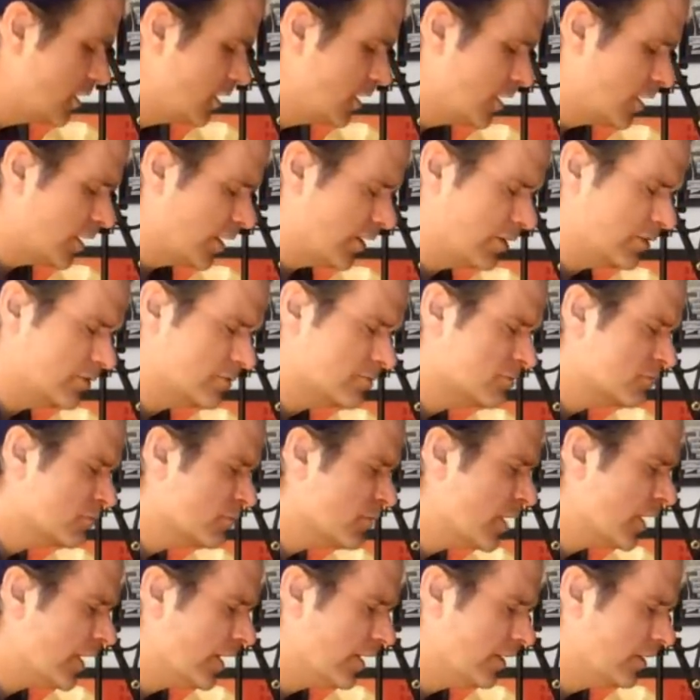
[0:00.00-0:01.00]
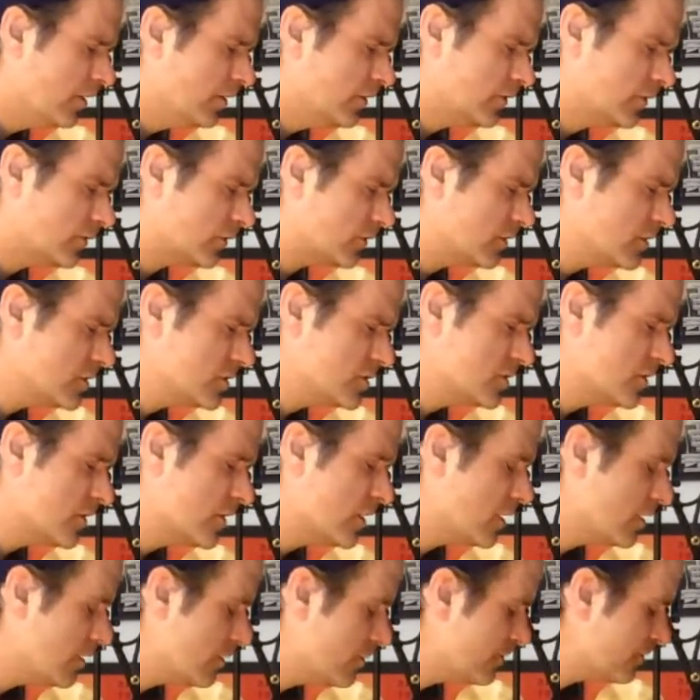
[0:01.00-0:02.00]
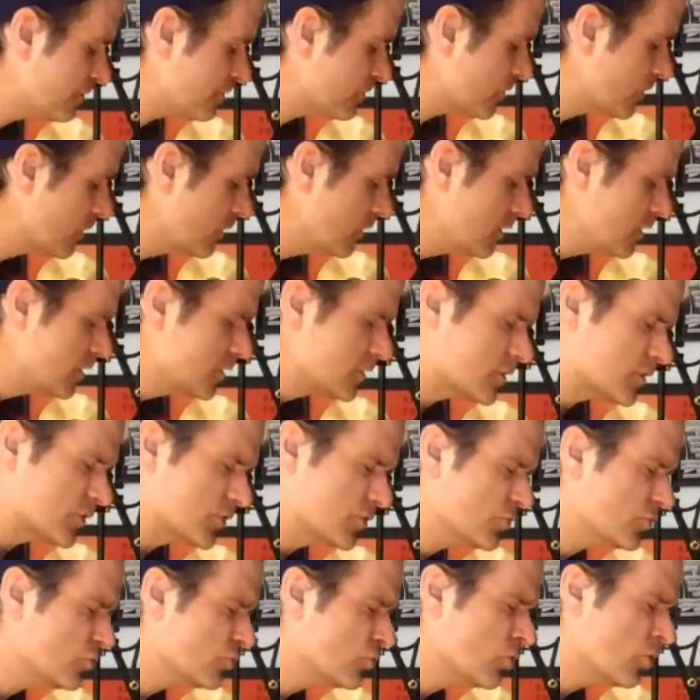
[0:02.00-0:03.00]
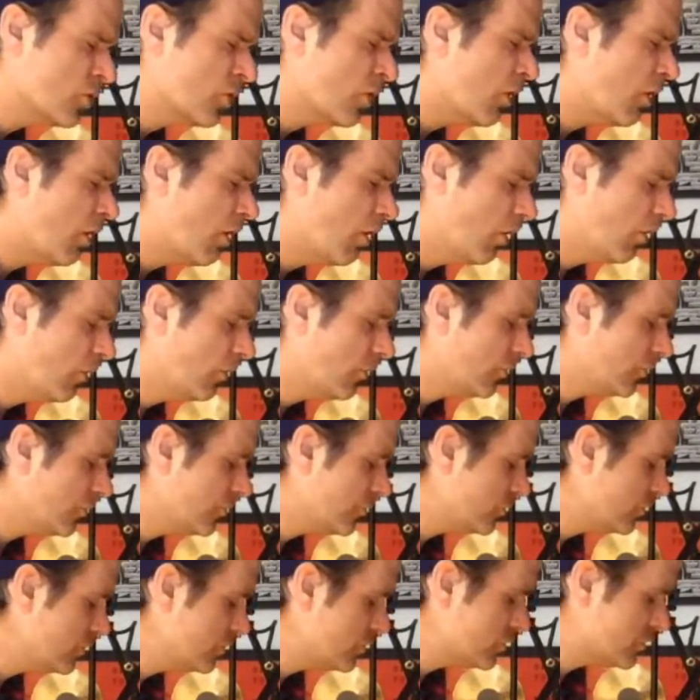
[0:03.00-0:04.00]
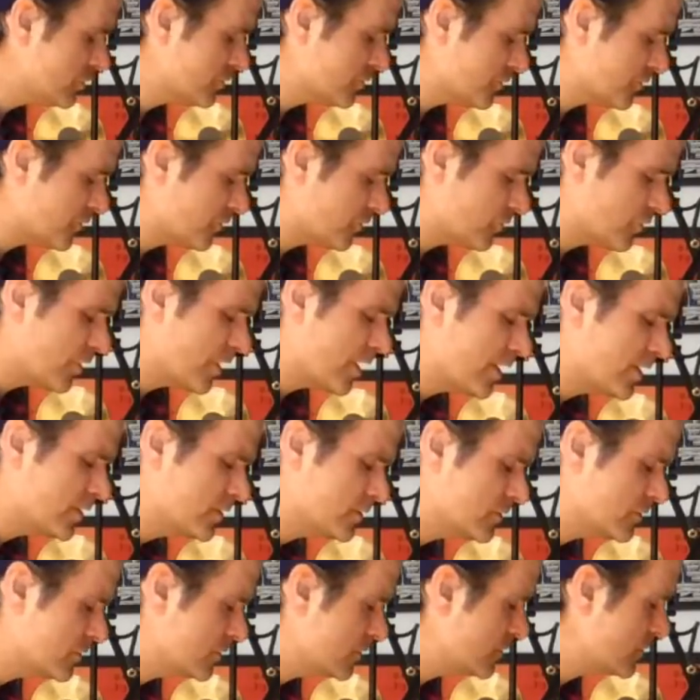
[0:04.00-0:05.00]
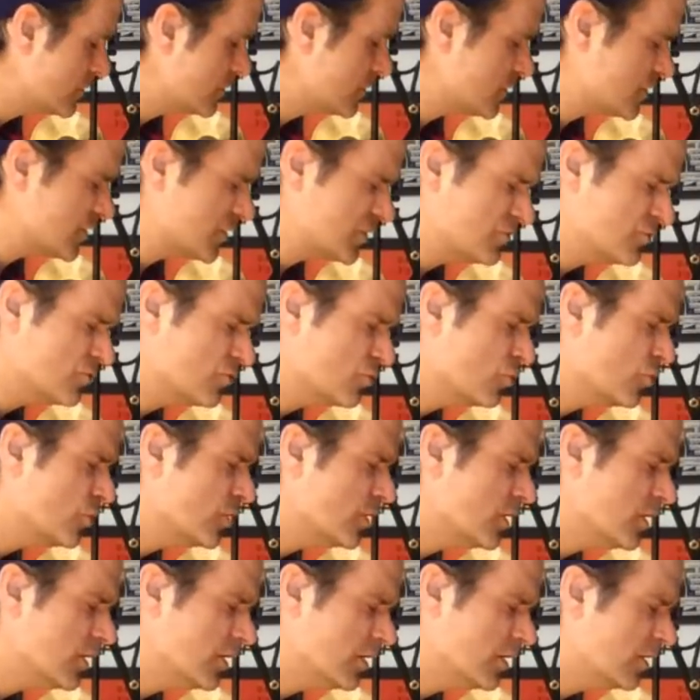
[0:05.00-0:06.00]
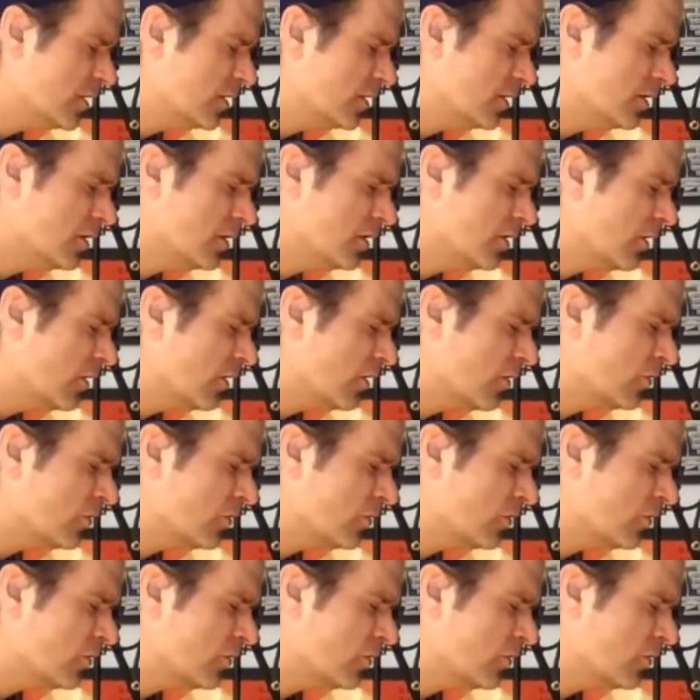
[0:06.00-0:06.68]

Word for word: and messaged them to all your friends, and we all